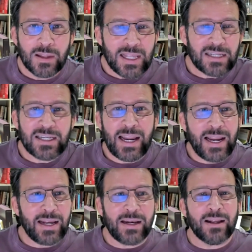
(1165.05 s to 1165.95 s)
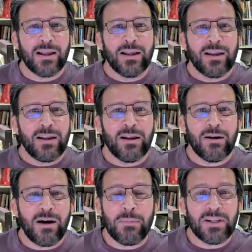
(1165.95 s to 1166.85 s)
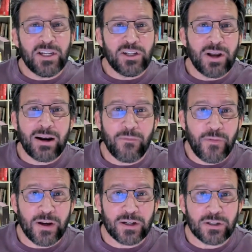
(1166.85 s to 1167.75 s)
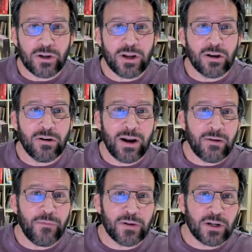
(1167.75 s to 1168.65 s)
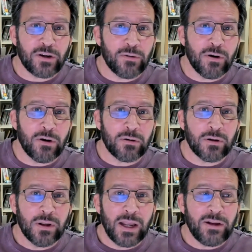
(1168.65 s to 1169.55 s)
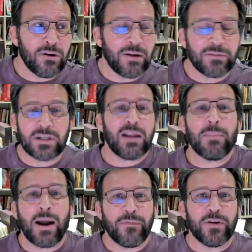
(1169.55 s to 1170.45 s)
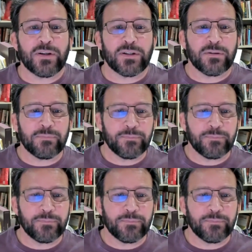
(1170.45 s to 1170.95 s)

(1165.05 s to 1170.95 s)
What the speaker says: That's saying, I'm going to teach you how to fish so you can learn how to fish on your own, and you don't have to take my fish.